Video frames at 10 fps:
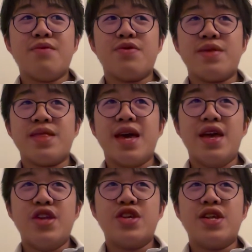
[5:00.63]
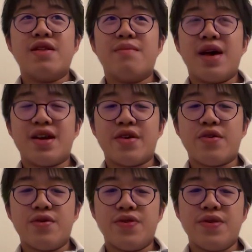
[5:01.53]
between the Asian and American
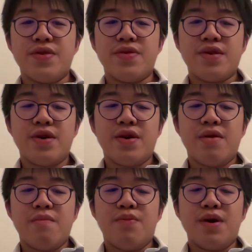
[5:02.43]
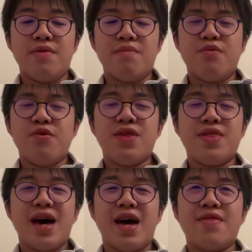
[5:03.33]
continents. But more
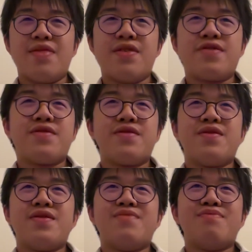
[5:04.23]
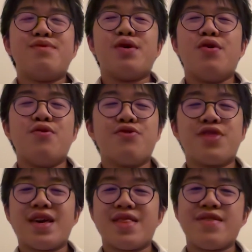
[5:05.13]
than that, this the whole
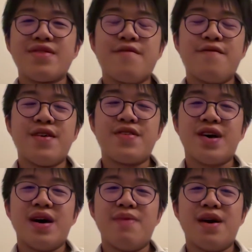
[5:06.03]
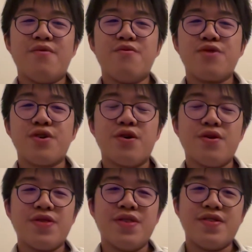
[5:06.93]
thing. This is the first time that all the
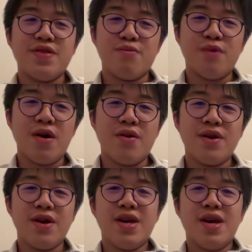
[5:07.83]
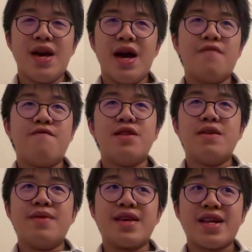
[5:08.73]
continents in the world had
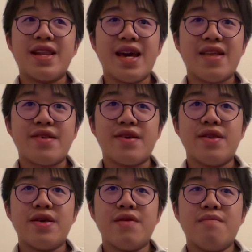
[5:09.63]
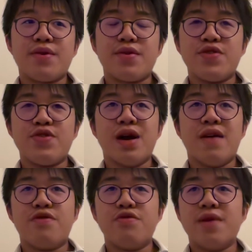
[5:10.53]
really been connected because you
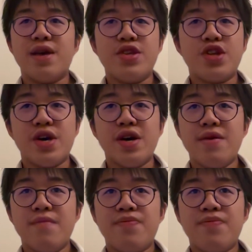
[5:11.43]
have Eurasia,